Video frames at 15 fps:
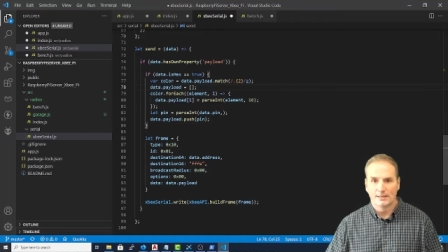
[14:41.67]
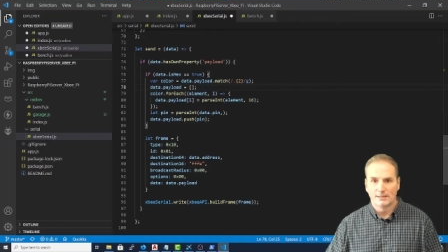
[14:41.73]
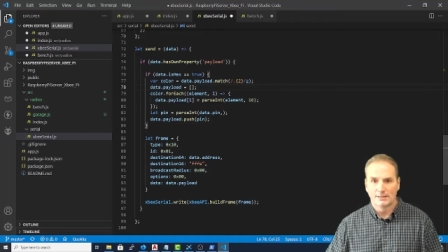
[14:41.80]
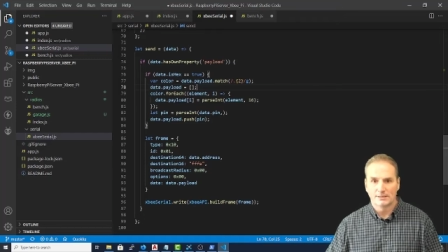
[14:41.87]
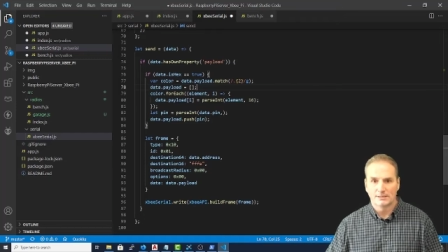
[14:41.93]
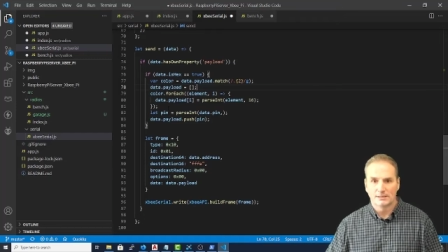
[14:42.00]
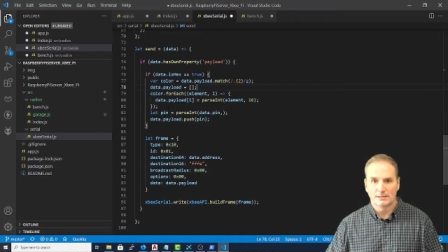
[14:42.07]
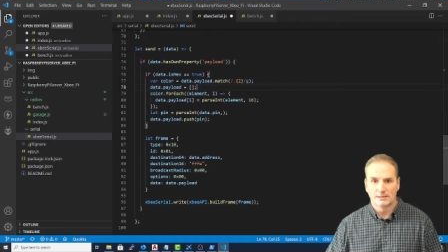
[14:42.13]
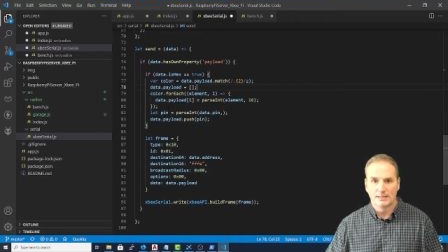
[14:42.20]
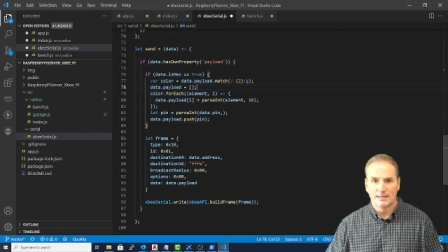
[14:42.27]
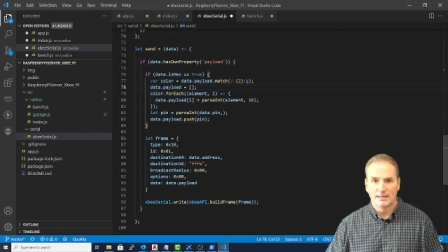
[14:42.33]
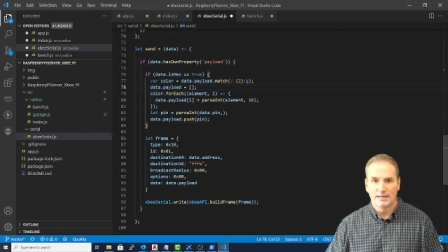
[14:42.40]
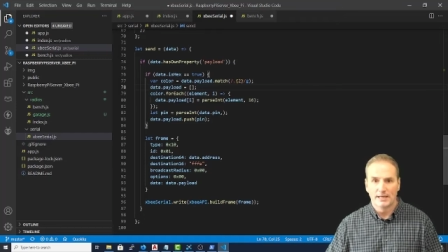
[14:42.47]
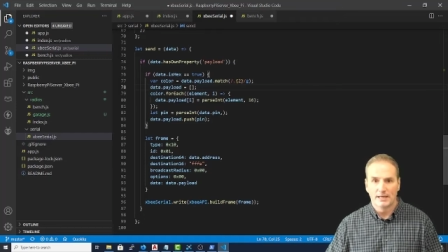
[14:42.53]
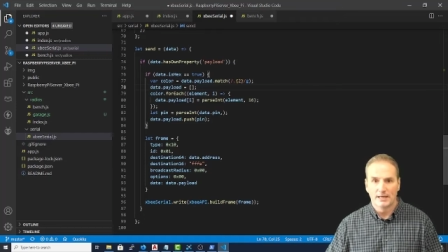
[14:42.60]
Let's
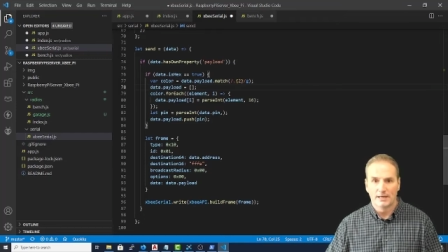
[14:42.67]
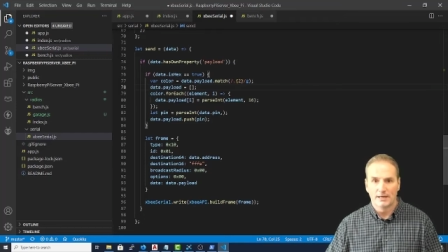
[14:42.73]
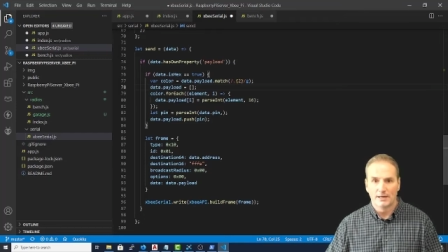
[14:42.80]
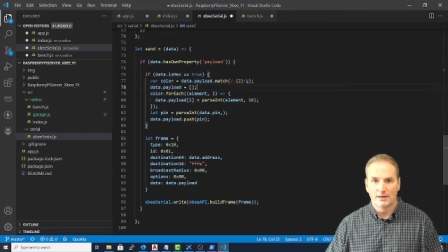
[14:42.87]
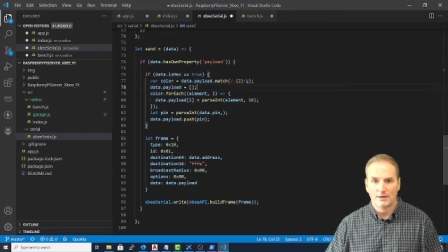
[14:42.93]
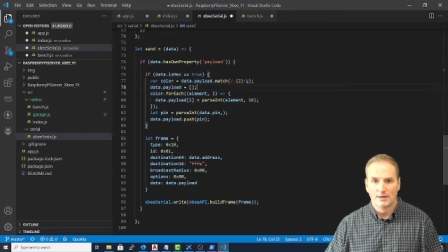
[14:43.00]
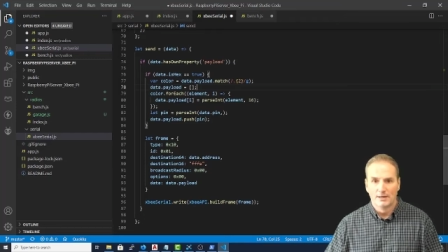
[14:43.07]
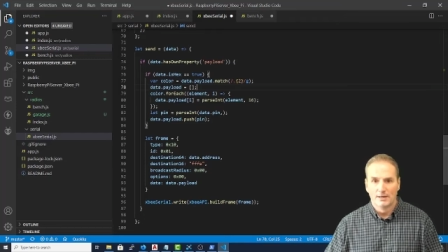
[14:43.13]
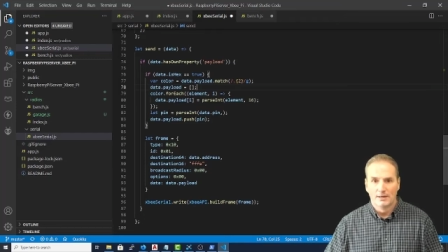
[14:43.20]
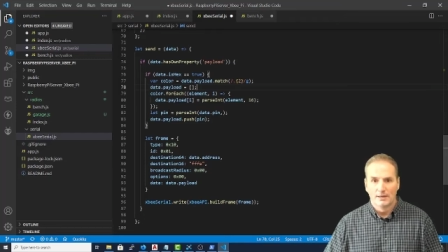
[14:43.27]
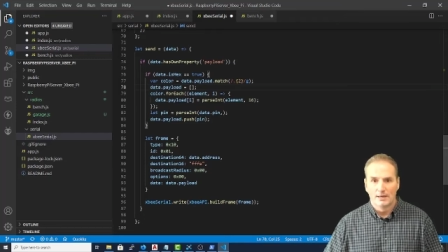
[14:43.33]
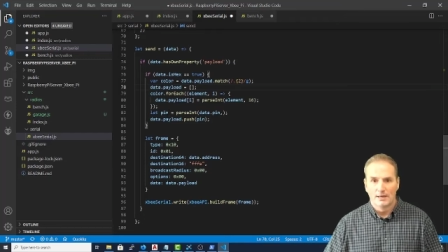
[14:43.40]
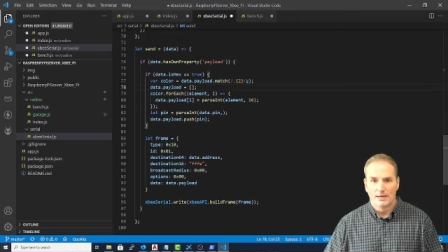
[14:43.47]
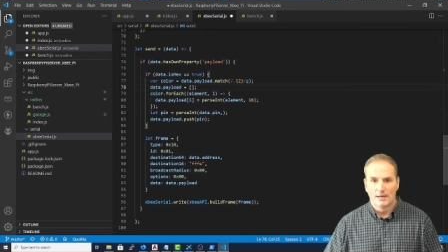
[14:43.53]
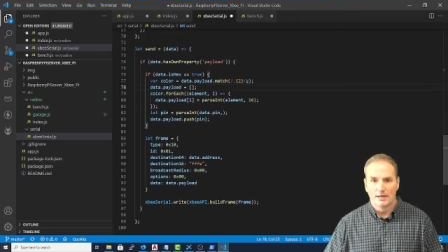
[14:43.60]
see here,
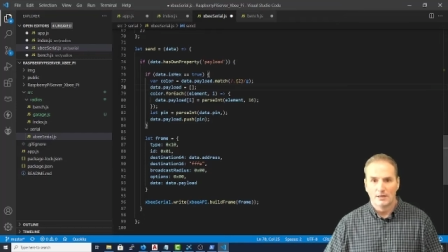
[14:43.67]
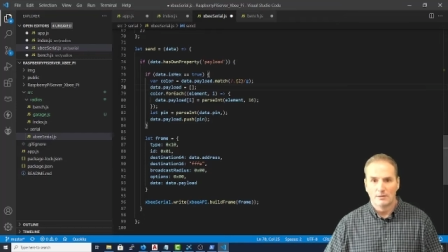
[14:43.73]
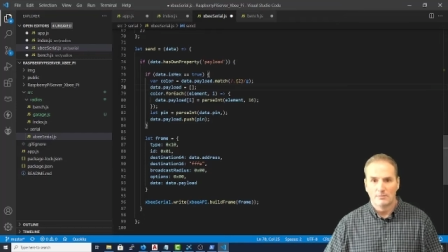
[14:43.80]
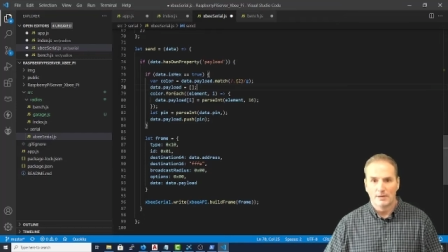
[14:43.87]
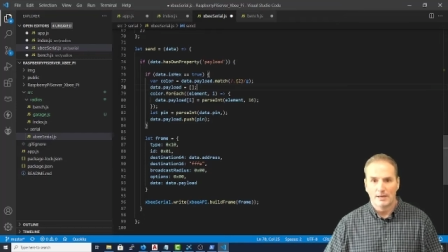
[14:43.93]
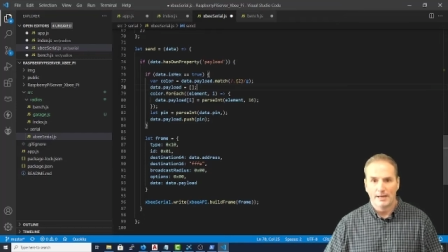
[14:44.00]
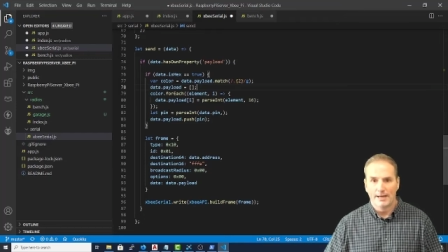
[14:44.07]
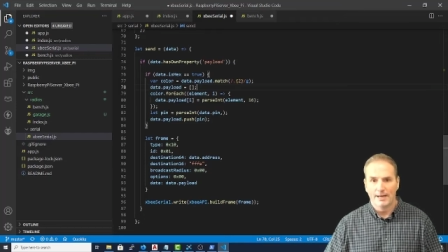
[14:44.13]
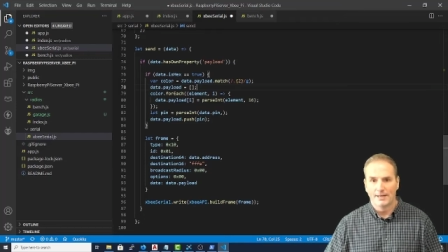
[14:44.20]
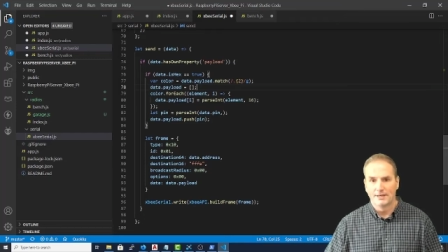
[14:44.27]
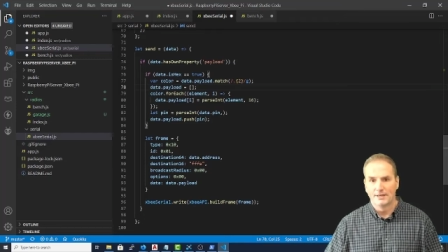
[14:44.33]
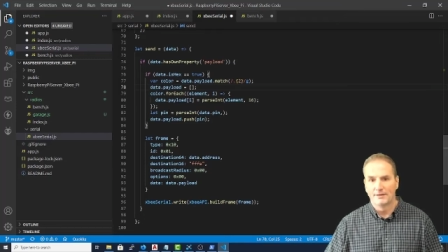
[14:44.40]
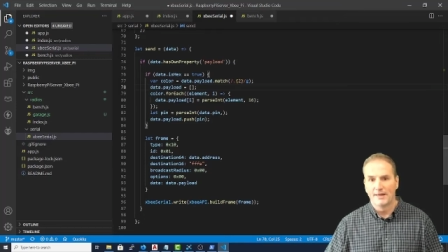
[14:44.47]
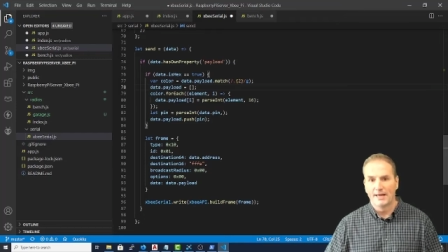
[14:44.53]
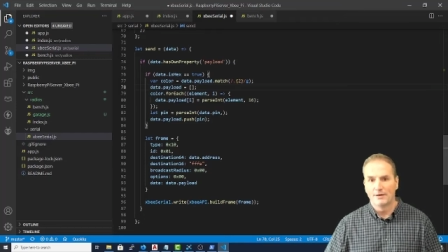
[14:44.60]

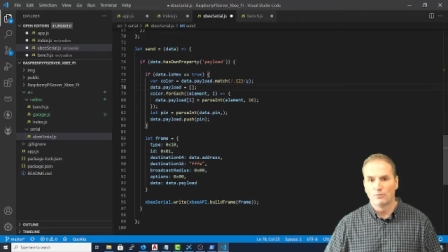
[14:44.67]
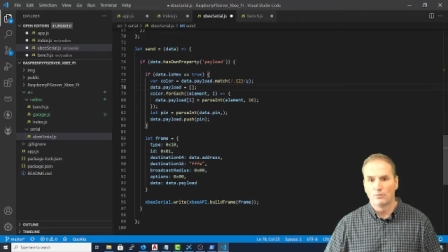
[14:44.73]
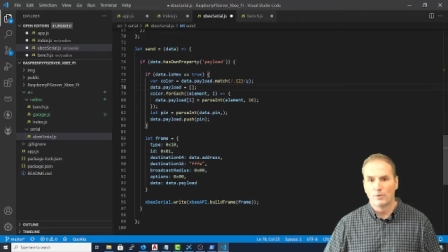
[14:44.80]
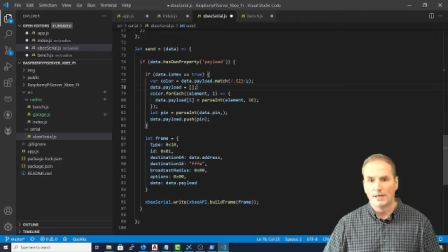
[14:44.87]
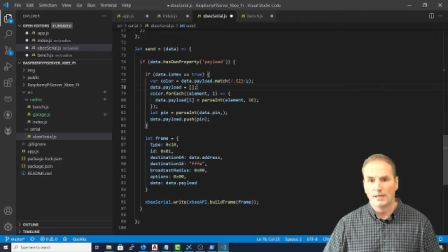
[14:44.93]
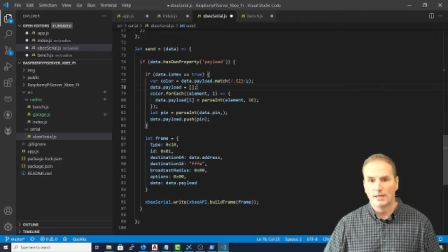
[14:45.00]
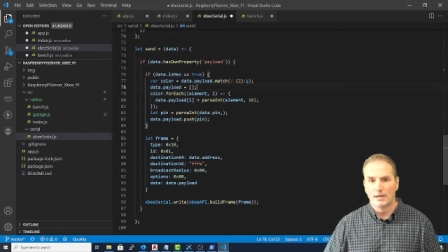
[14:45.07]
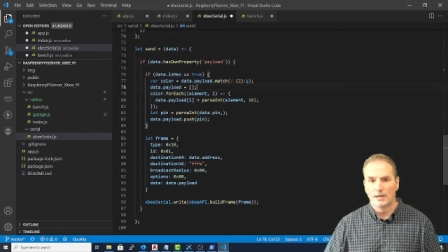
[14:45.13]
and then we